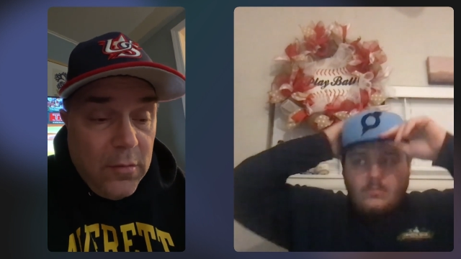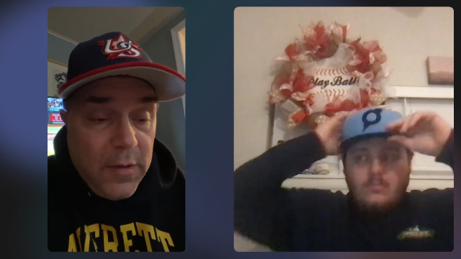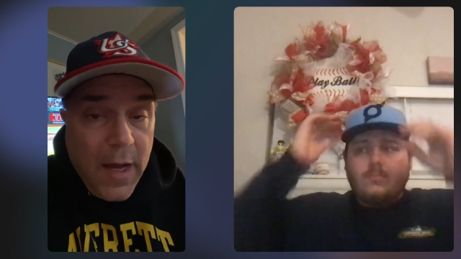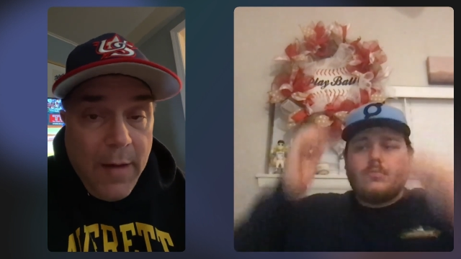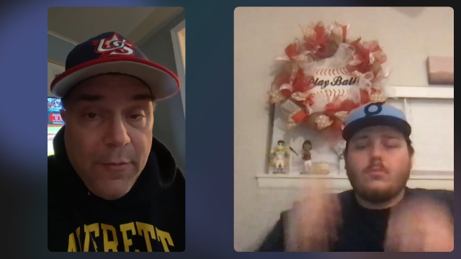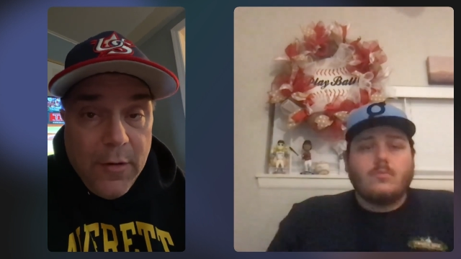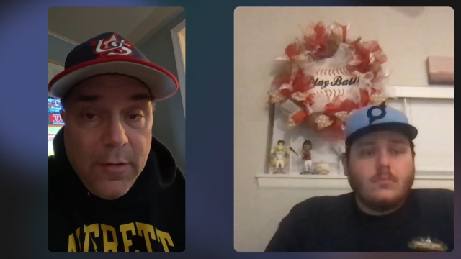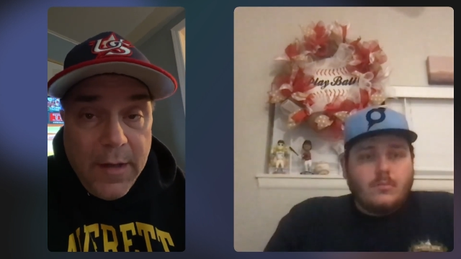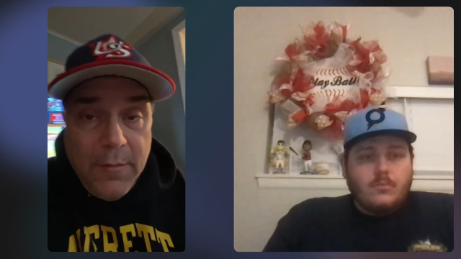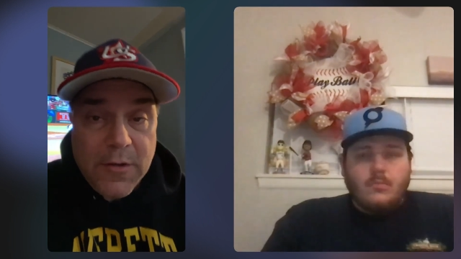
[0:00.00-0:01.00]
Speaker 1: Yeah, I heard
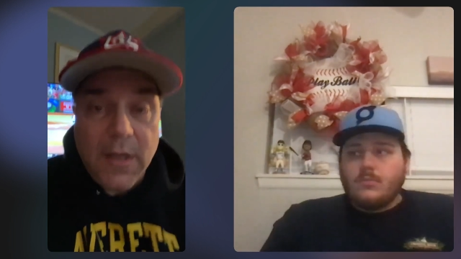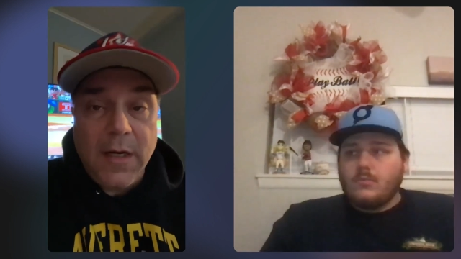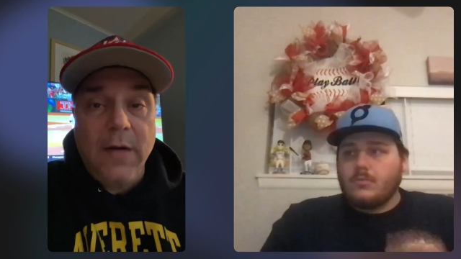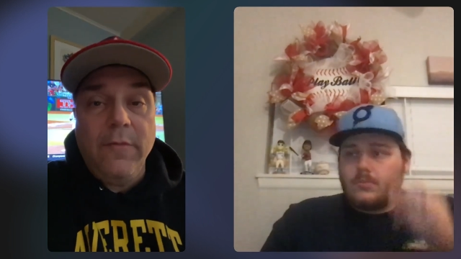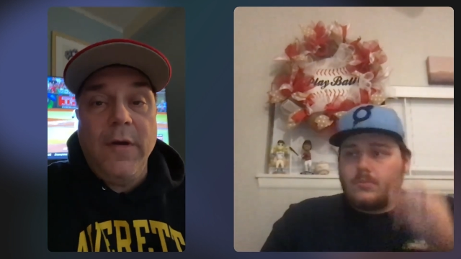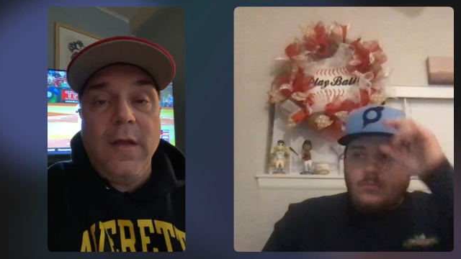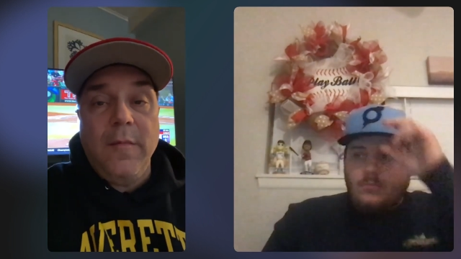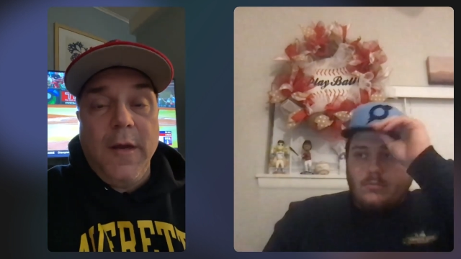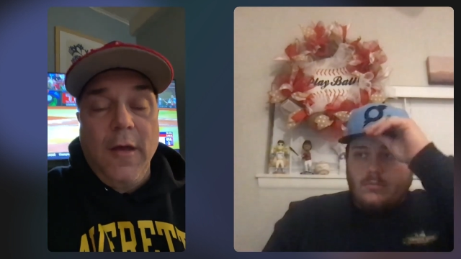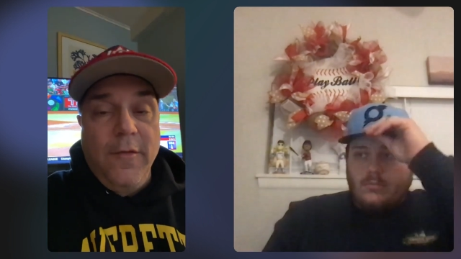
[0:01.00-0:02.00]
they were trying to get rid of him
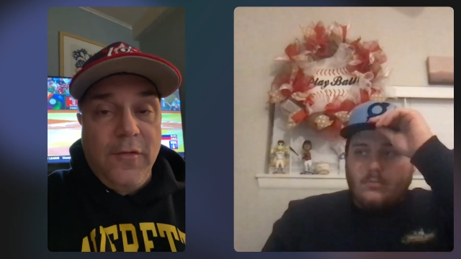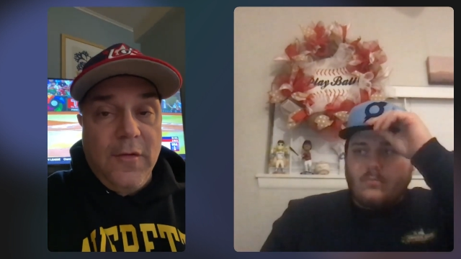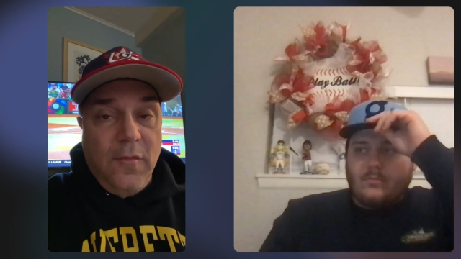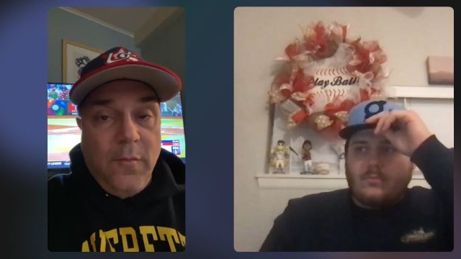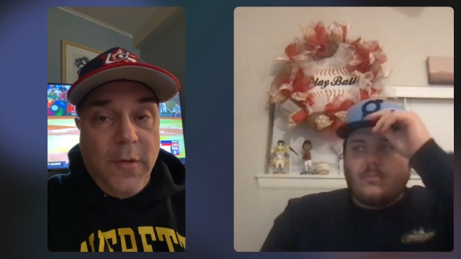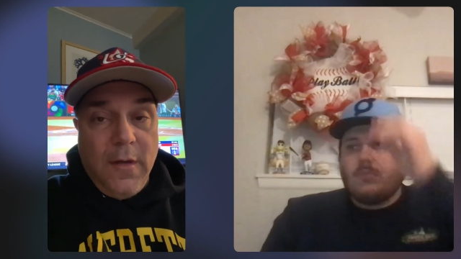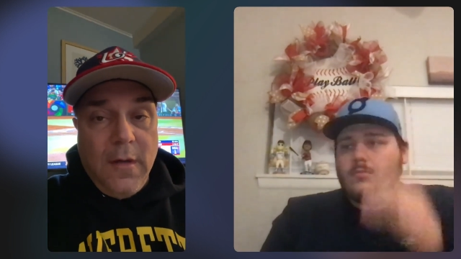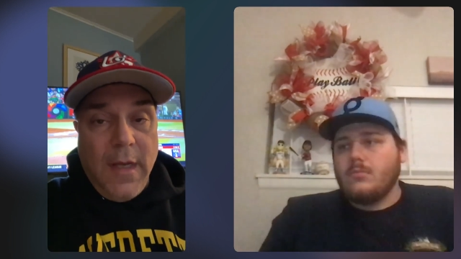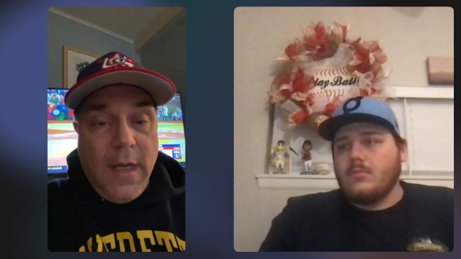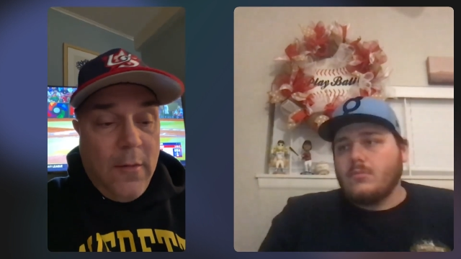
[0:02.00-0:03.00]
in the offseason, but
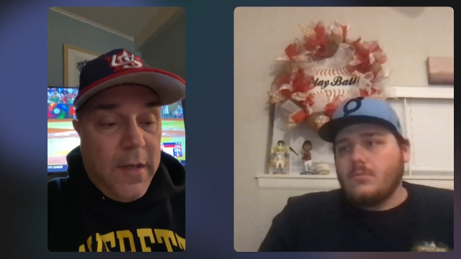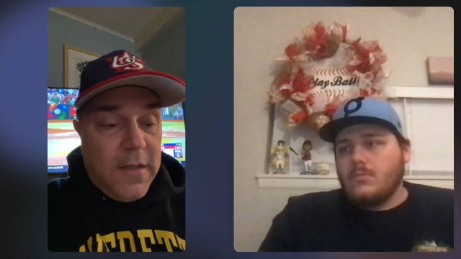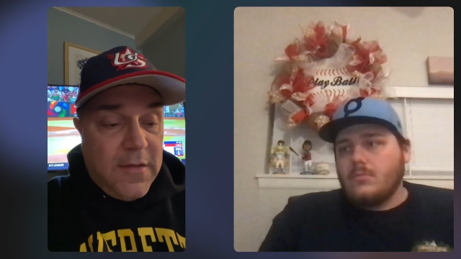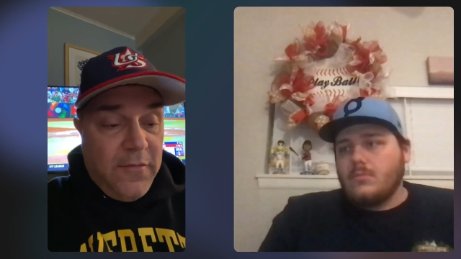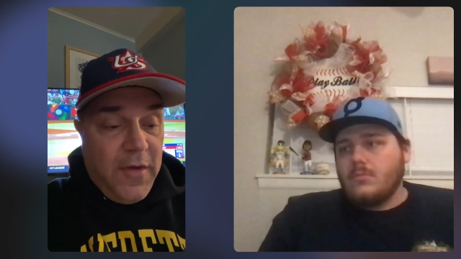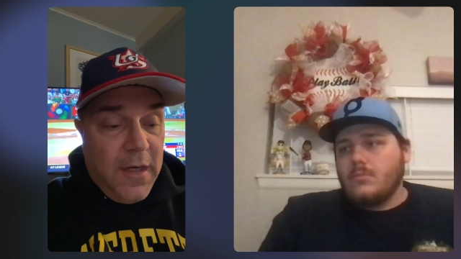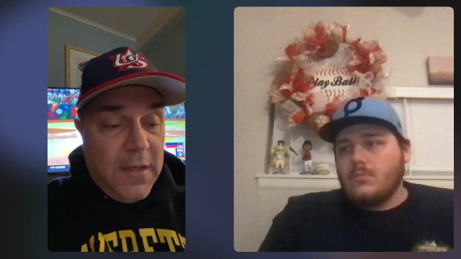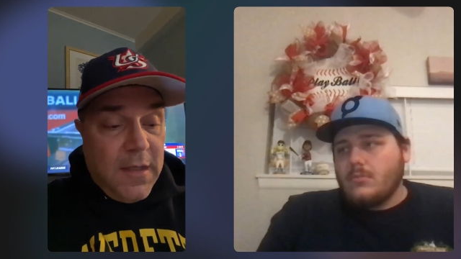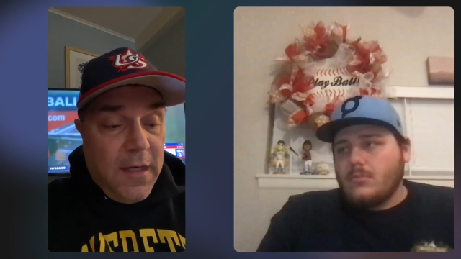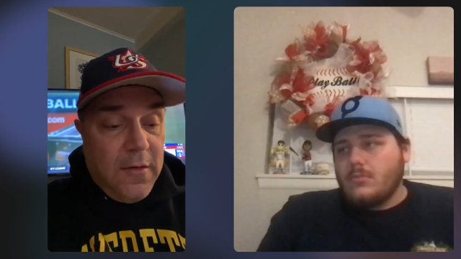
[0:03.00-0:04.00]
I don't guess they found any
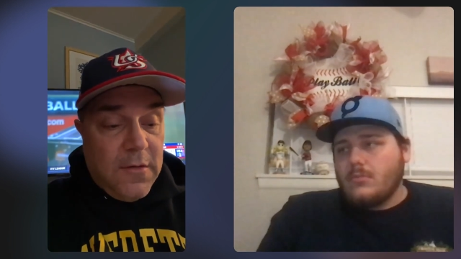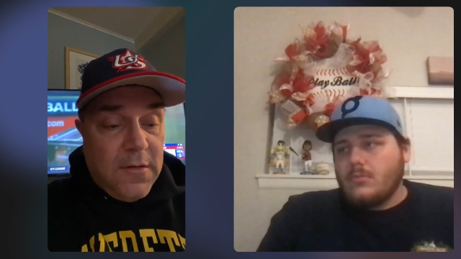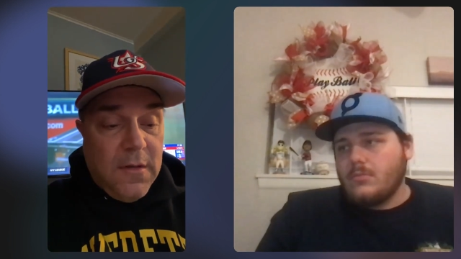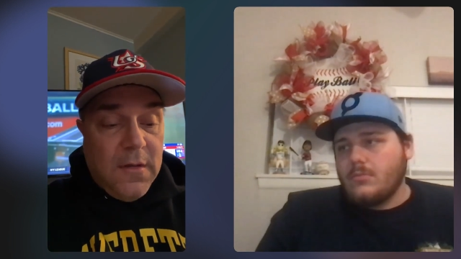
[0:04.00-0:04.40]
takers.